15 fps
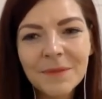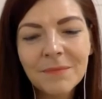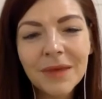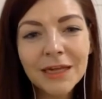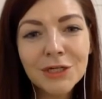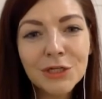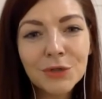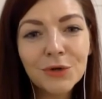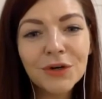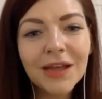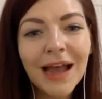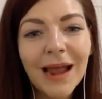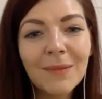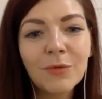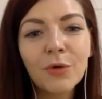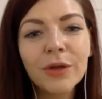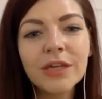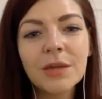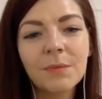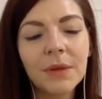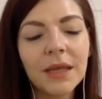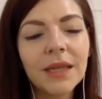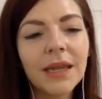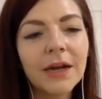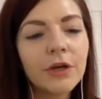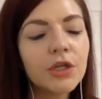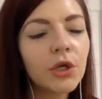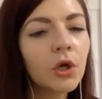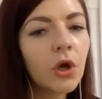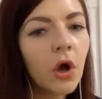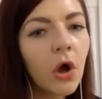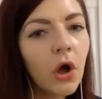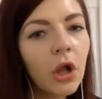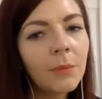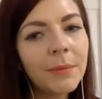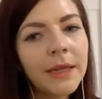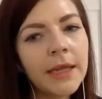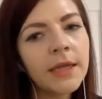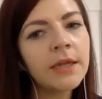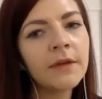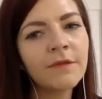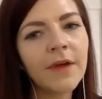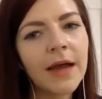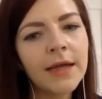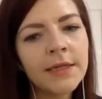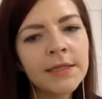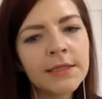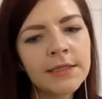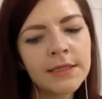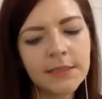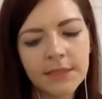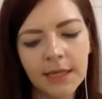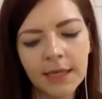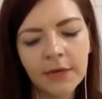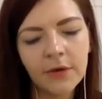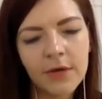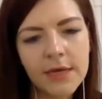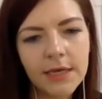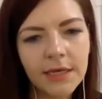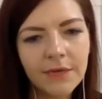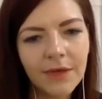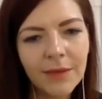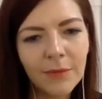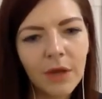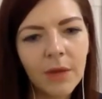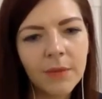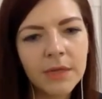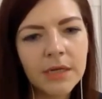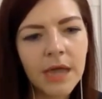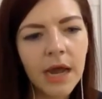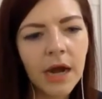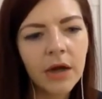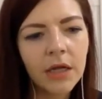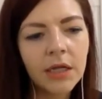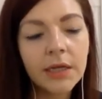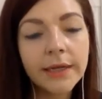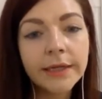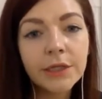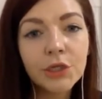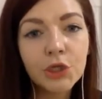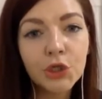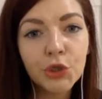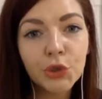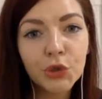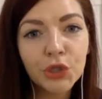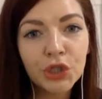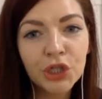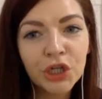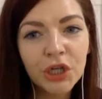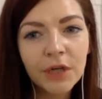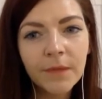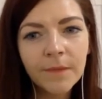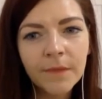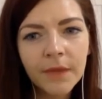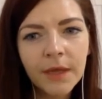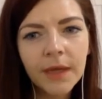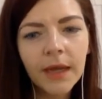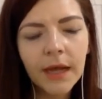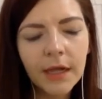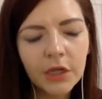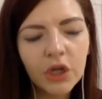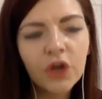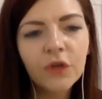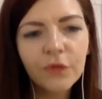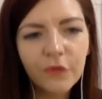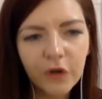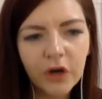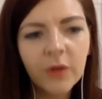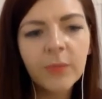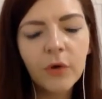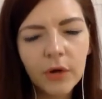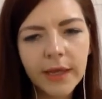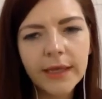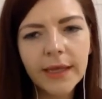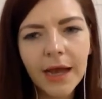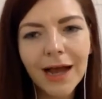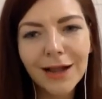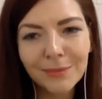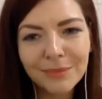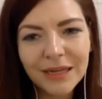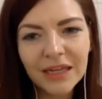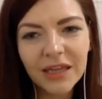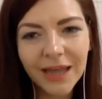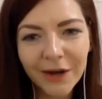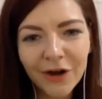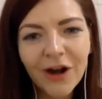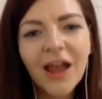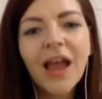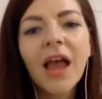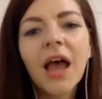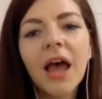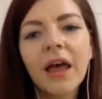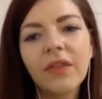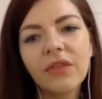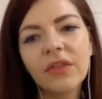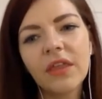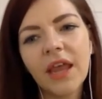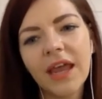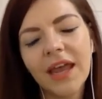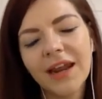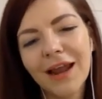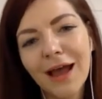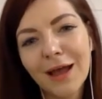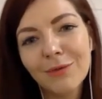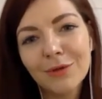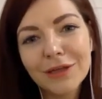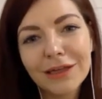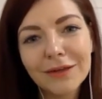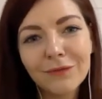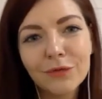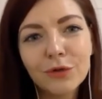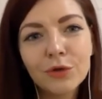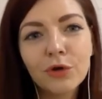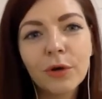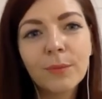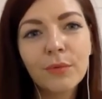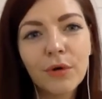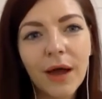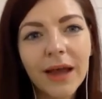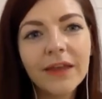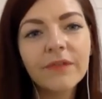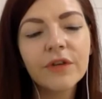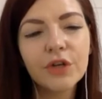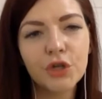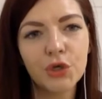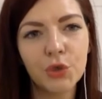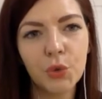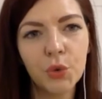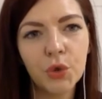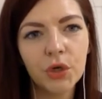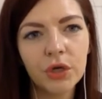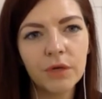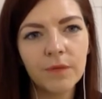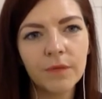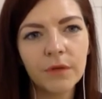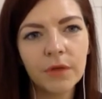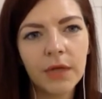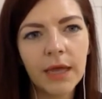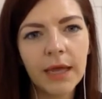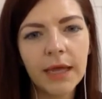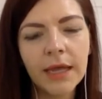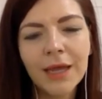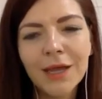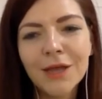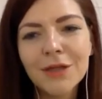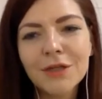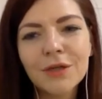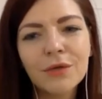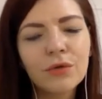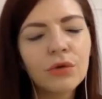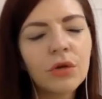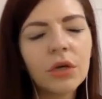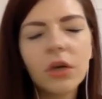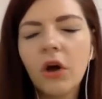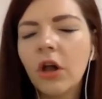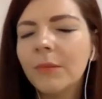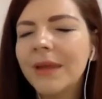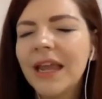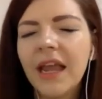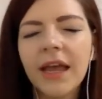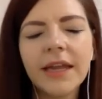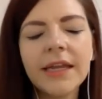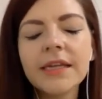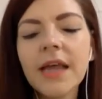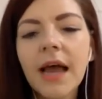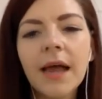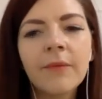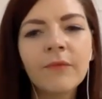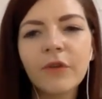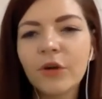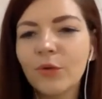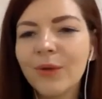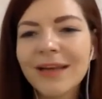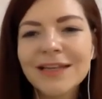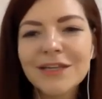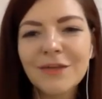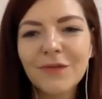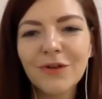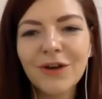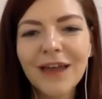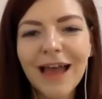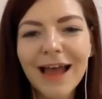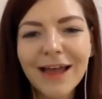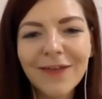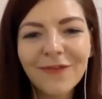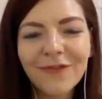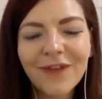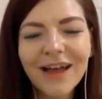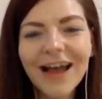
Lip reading: make sure that I'm going to be there. So call me in advance and say, okay, Keeva, I'm coming to Ireland next June. And I'll confirm, okay, yeah, I'll be there. And then I will give you your private tour, okay? So you can call me anytime for the rest of your life